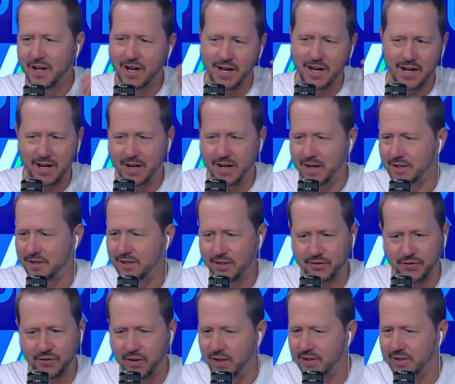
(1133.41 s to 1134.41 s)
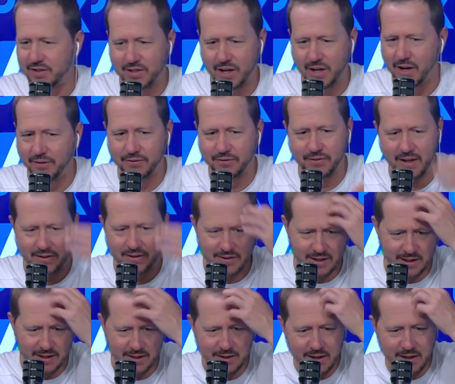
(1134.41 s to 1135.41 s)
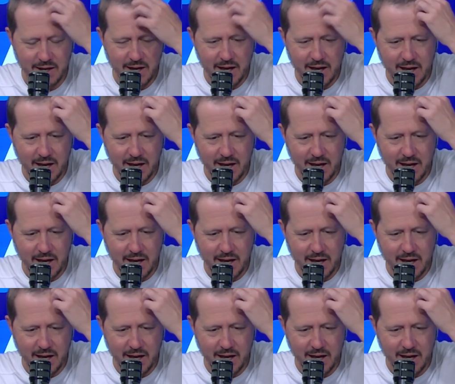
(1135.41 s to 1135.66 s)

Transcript: It's just fun stuff. And then